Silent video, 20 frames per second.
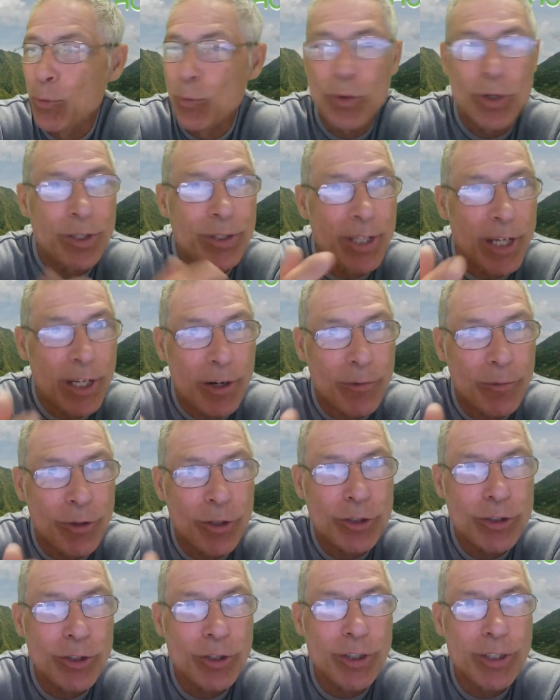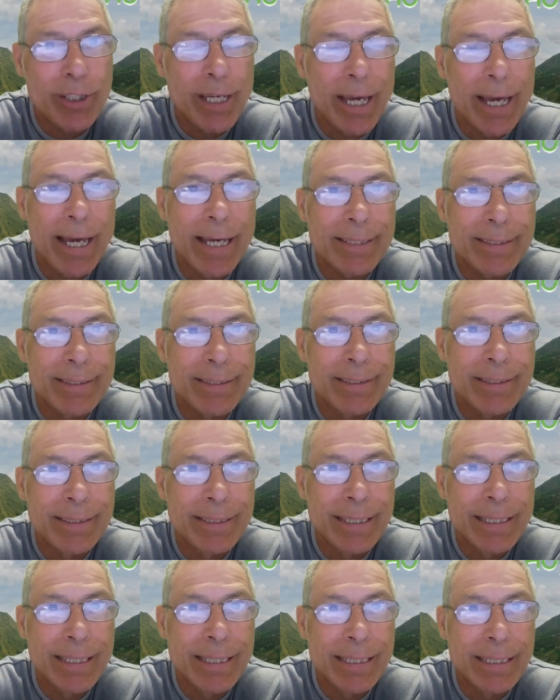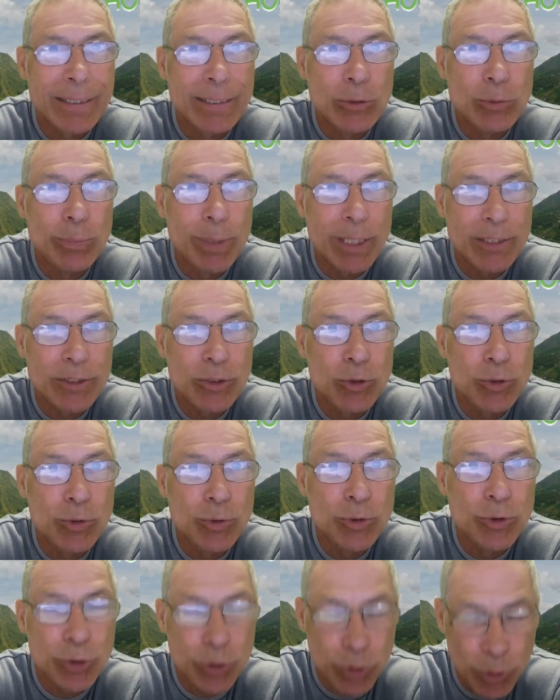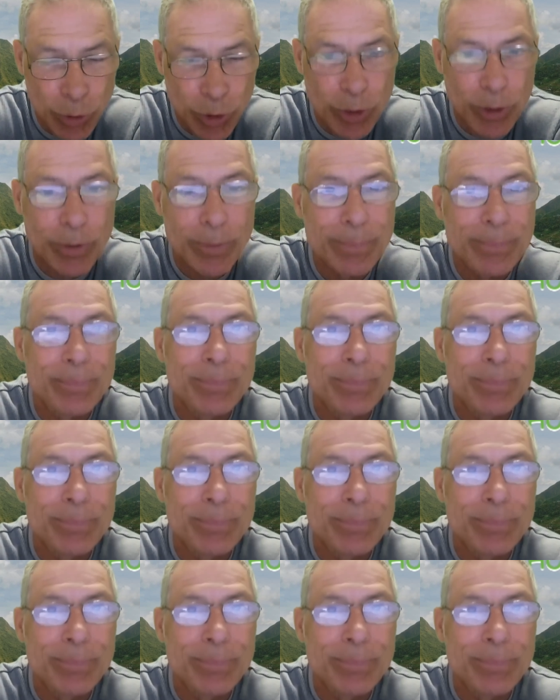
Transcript: we're going to take our first look at Ubuntu Studio.